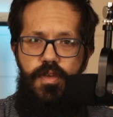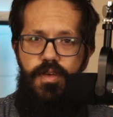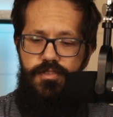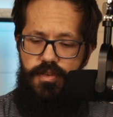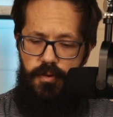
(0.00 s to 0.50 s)

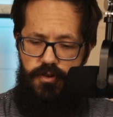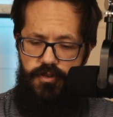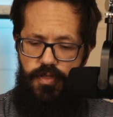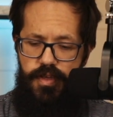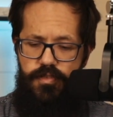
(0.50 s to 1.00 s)
similar to
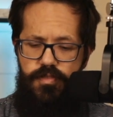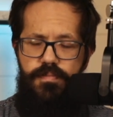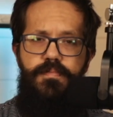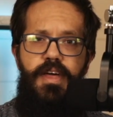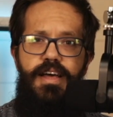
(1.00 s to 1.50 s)
this
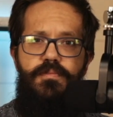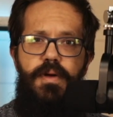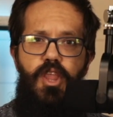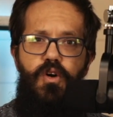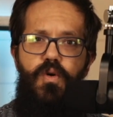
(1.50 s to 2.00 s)
that has my
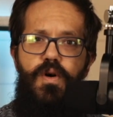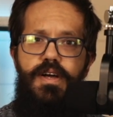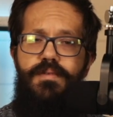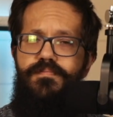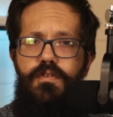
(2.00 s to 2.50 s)
logo on
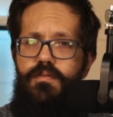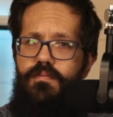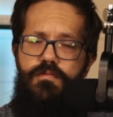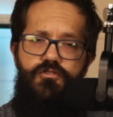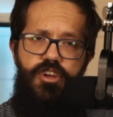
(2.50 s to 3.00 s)
it.
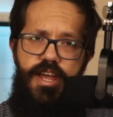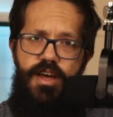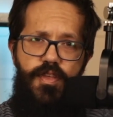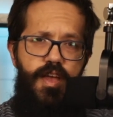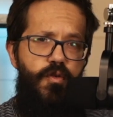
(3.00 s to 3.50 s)
Check out
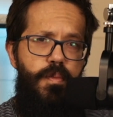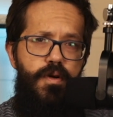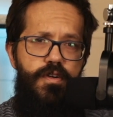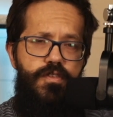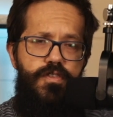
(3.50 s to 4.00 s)
the other
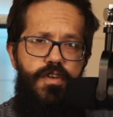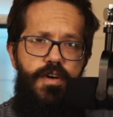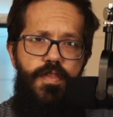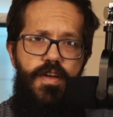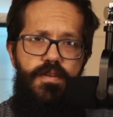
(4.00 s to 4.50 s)
perks
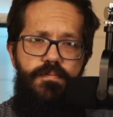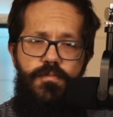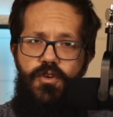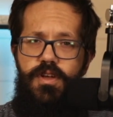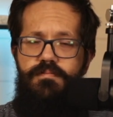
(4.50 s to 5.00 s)
on there.
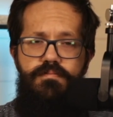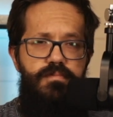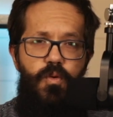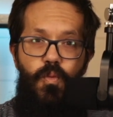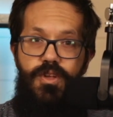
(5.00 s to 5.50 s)
You could
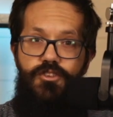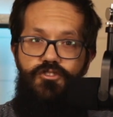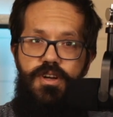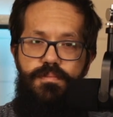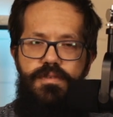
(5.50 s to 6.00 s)
win a trip.